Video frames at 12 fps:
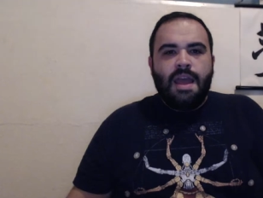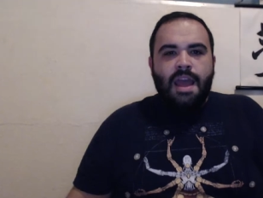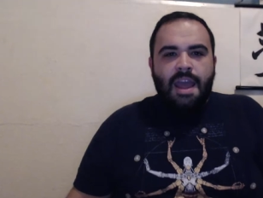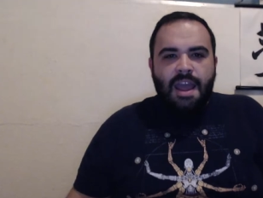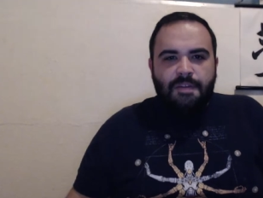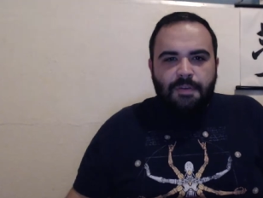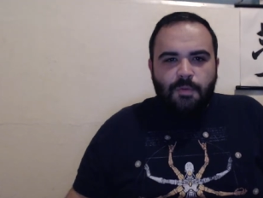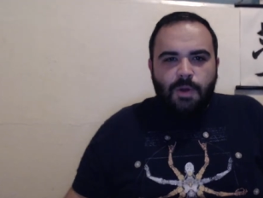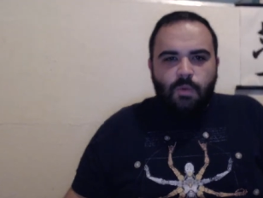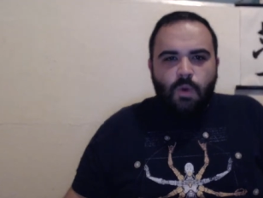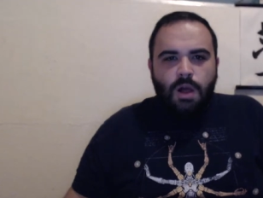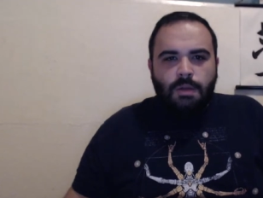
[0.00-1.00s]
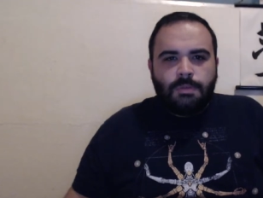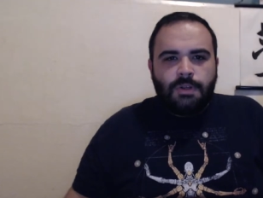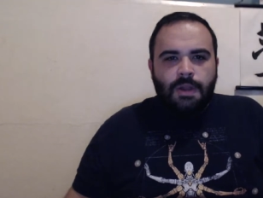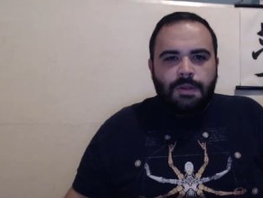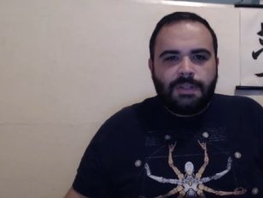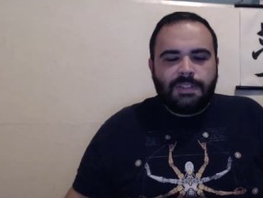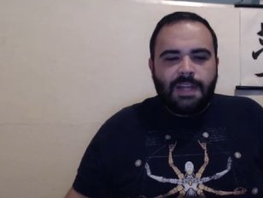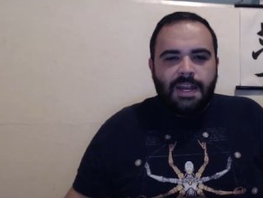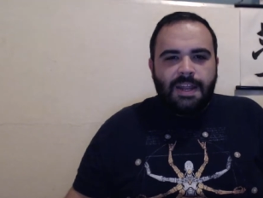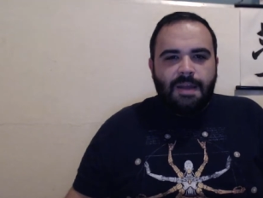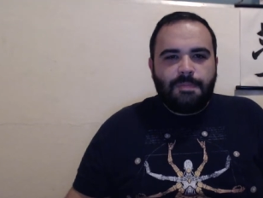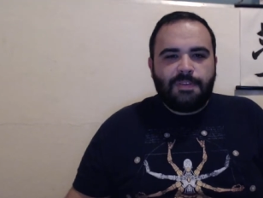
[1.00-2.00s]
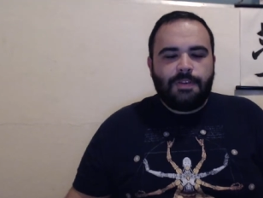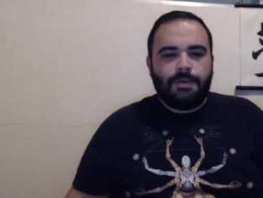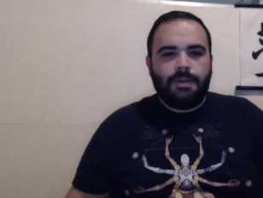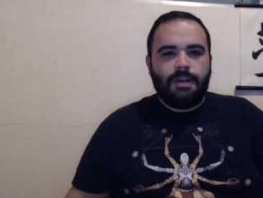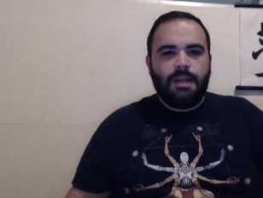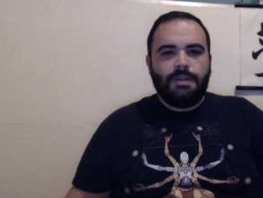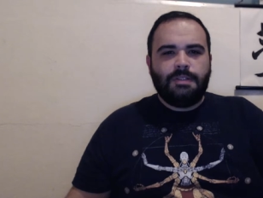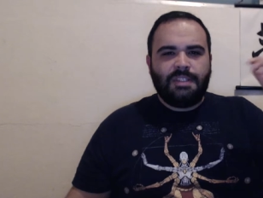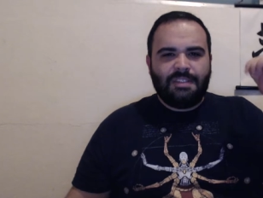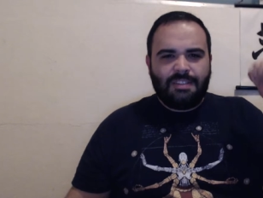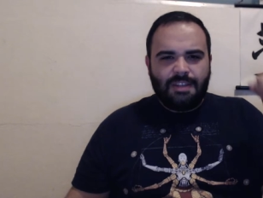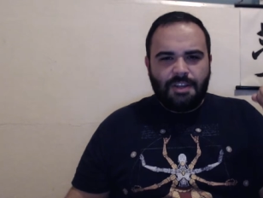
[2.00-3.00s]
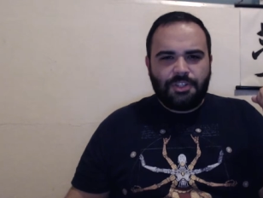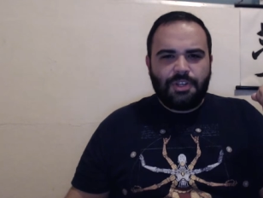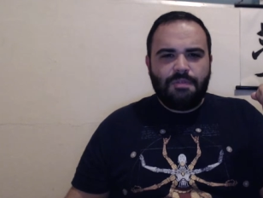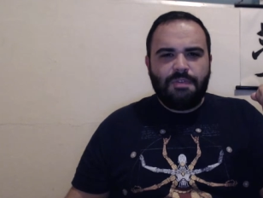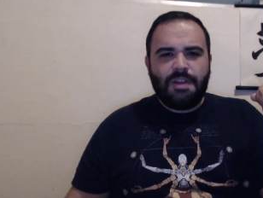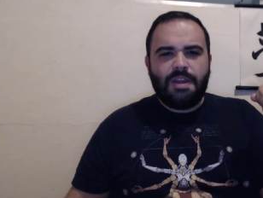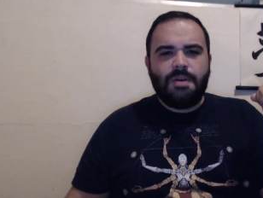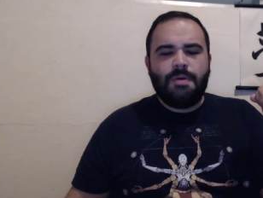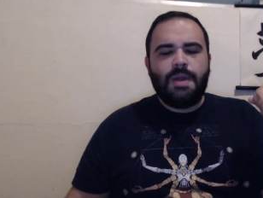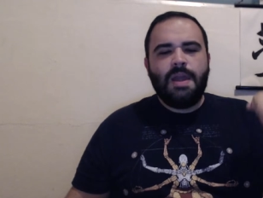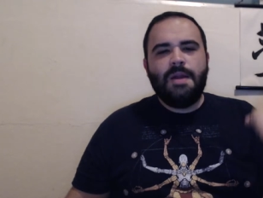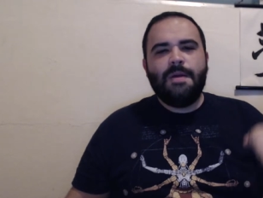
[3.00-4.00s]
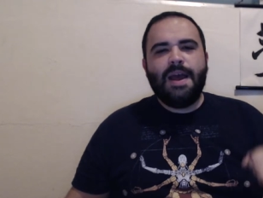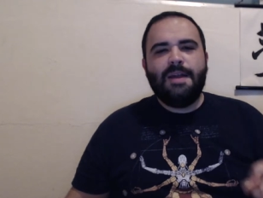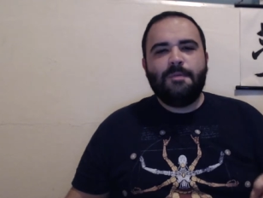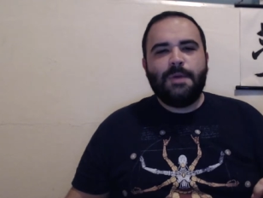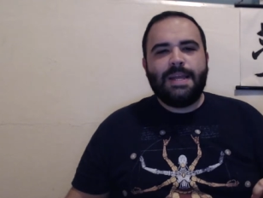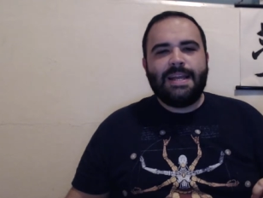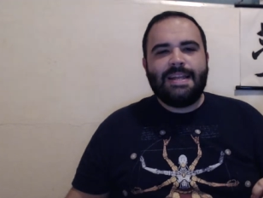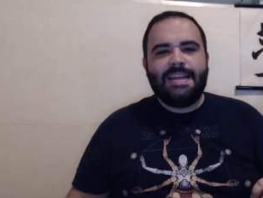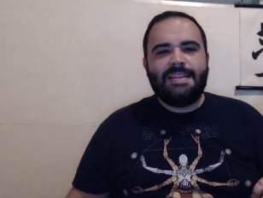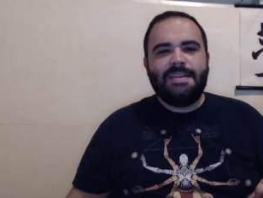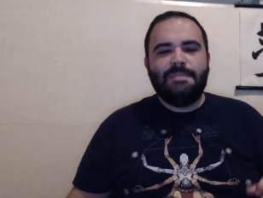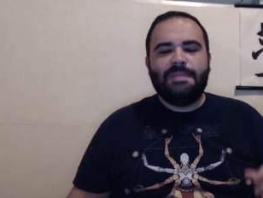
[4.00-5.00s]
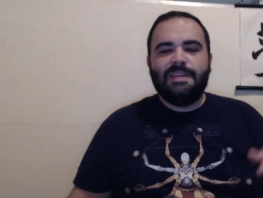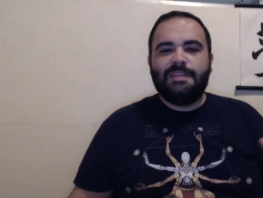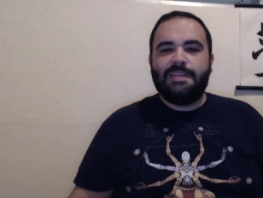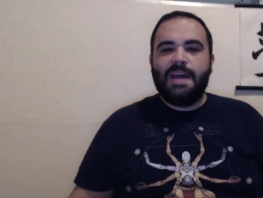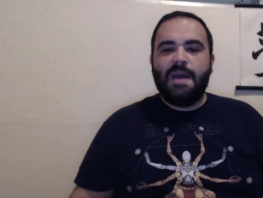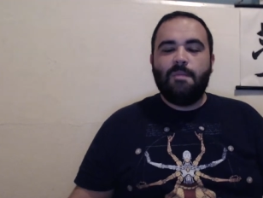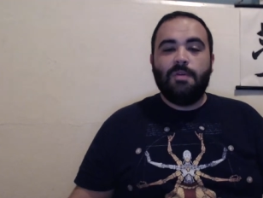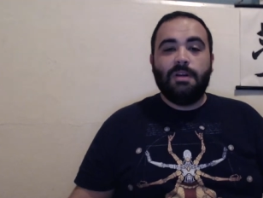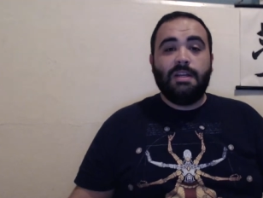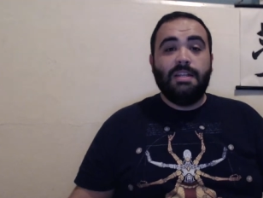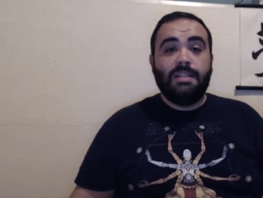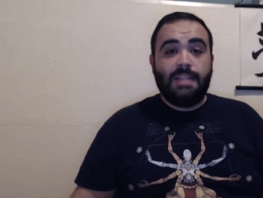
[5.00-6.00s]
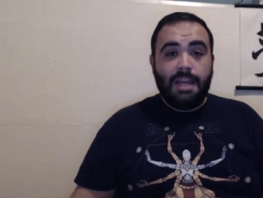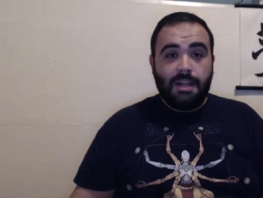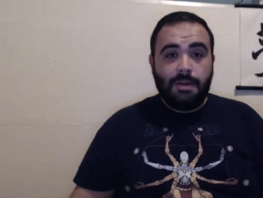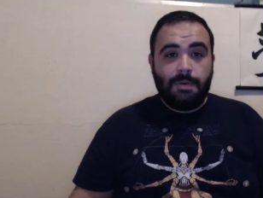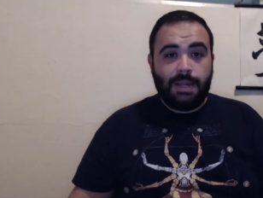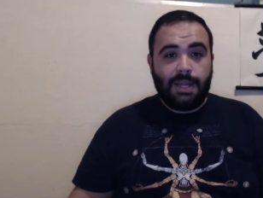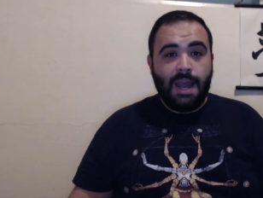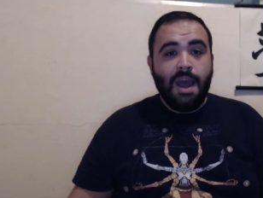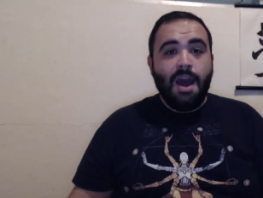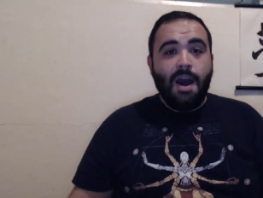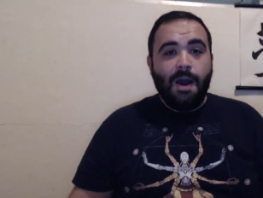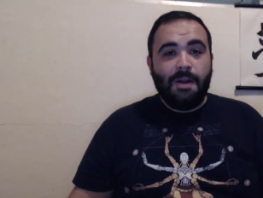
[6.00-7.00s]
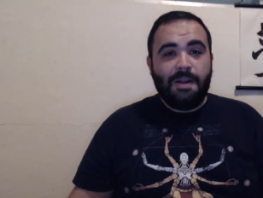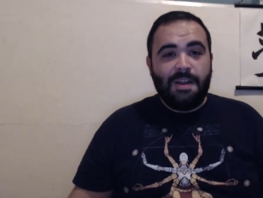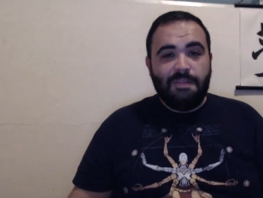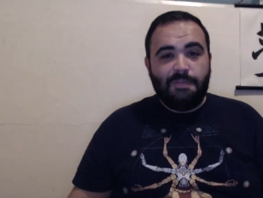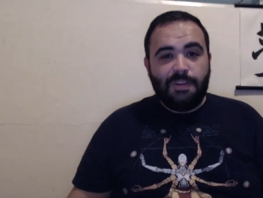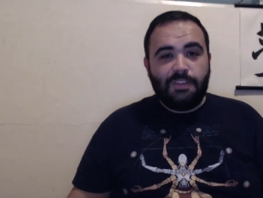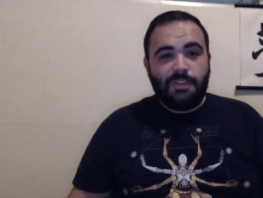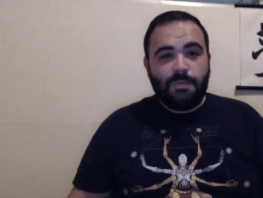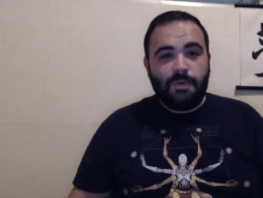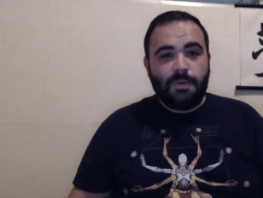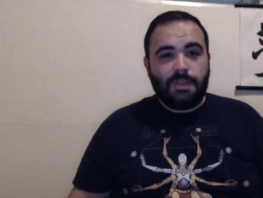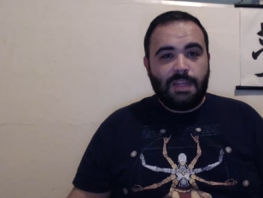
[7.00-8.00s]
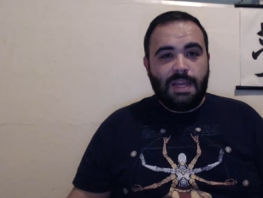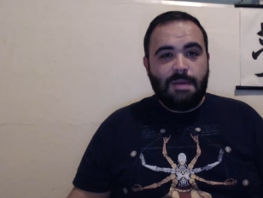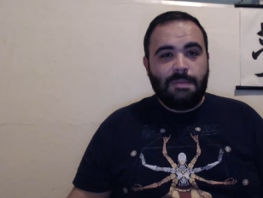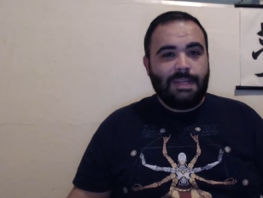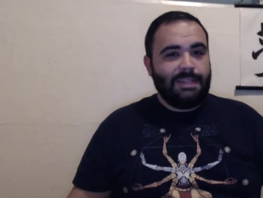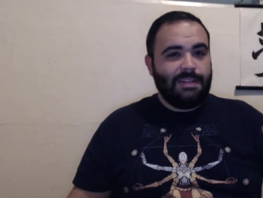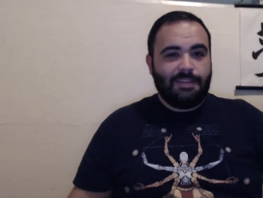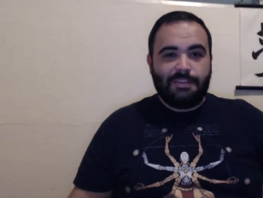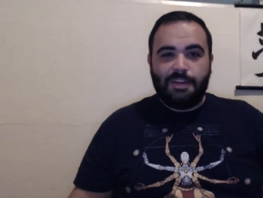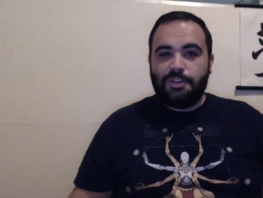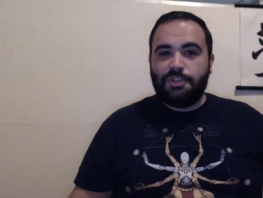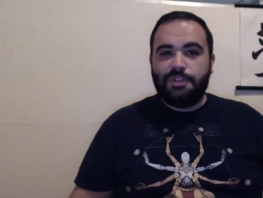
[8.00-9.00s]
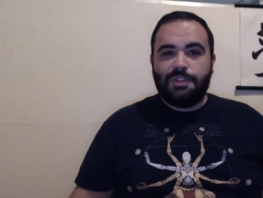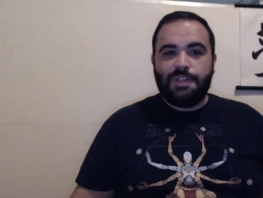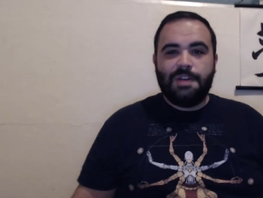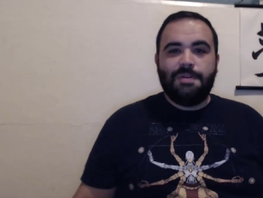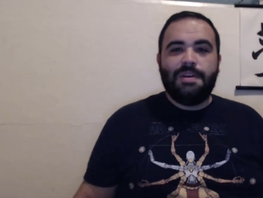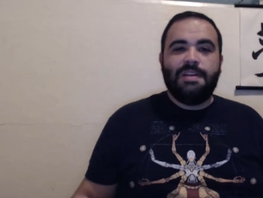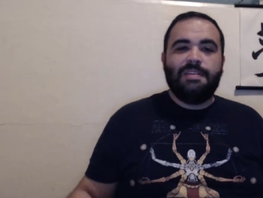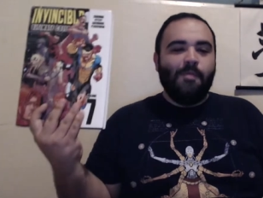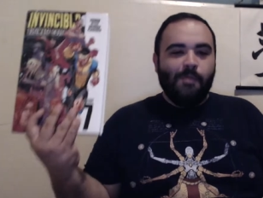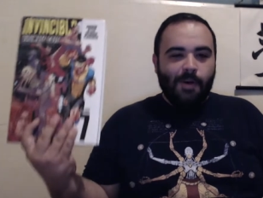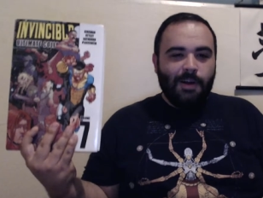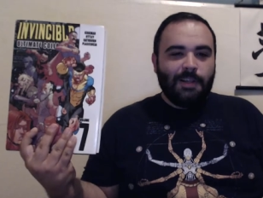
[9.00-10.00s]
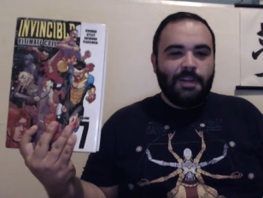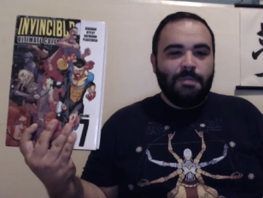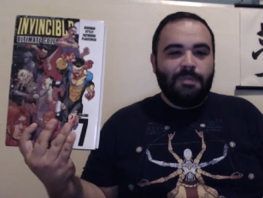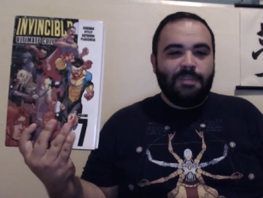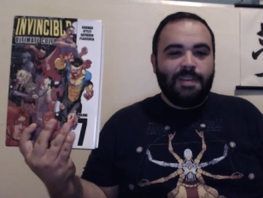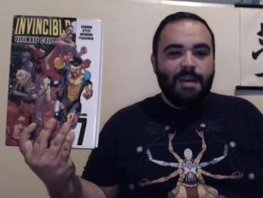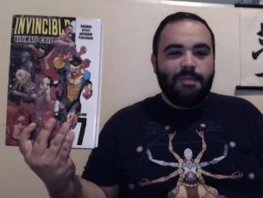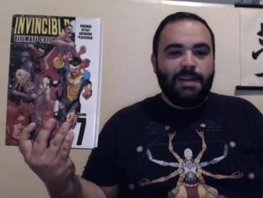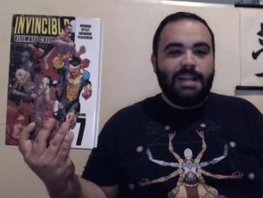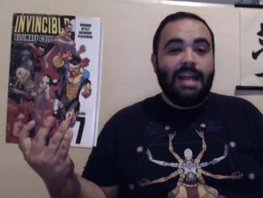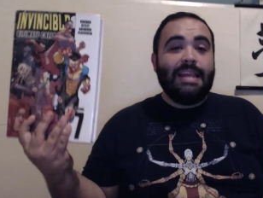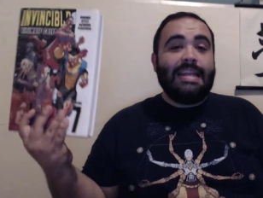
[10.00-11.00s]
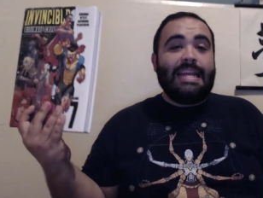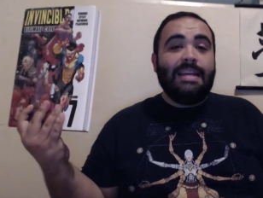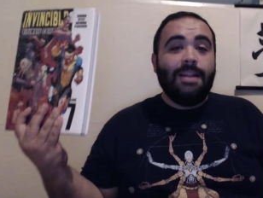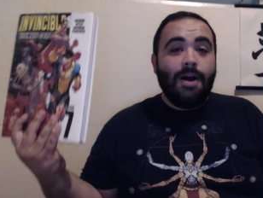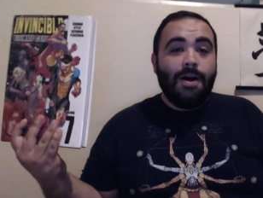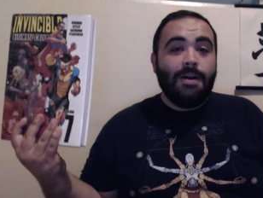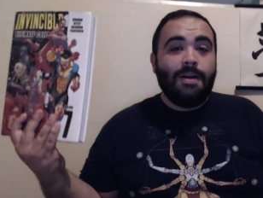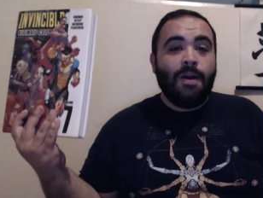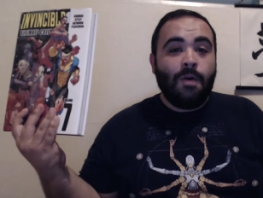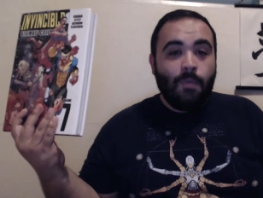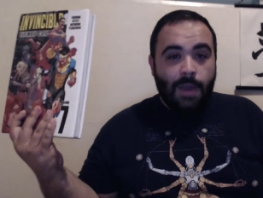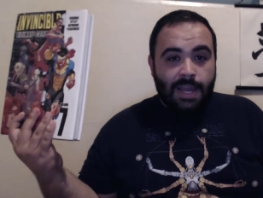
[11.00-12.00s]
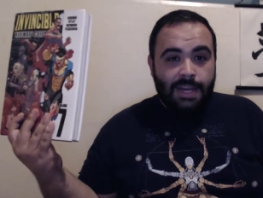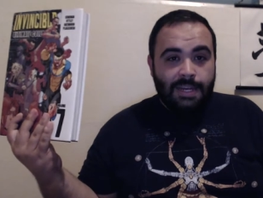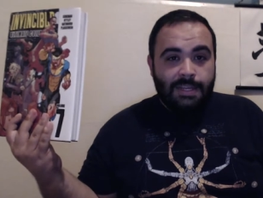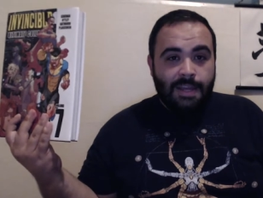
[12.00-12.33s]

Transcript: Hey everyone, welcome to another exciting episode, another discussion video here at A Week in Geekdom. This time we're continuing our Invincible themed discussion series. Volume seven, the long awaited